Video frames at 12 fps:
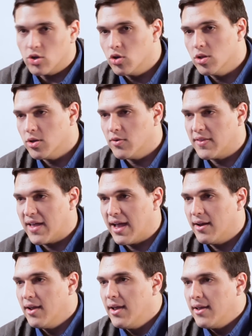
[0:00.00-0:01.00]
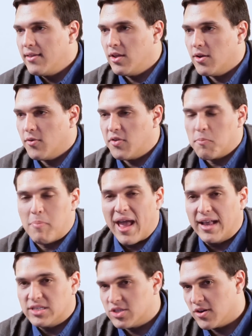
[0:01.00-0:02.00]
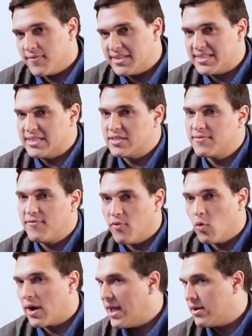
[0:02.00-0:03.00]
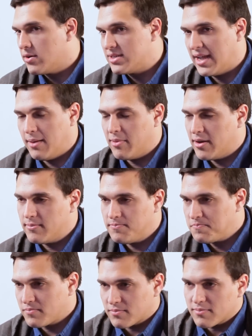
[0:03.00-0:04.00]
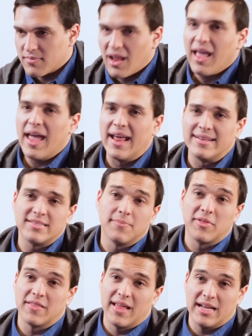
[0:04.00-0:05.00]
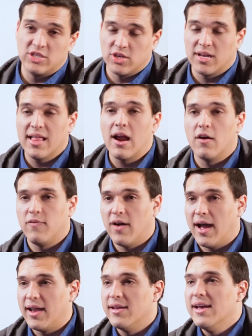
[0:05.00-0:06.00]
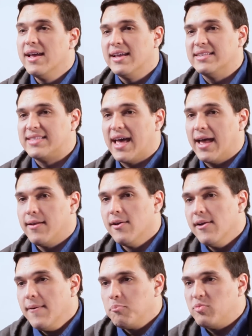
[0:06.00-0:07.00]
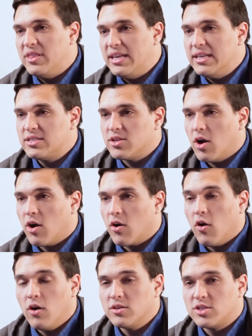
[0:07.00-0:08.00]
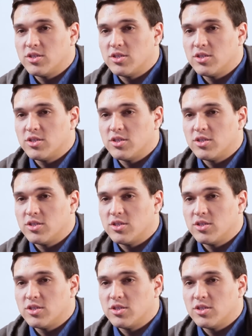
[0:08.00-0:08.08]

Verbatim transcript: and Hulu in that, you know, they're pay services for entertainment. And something that I should clarify is that these are all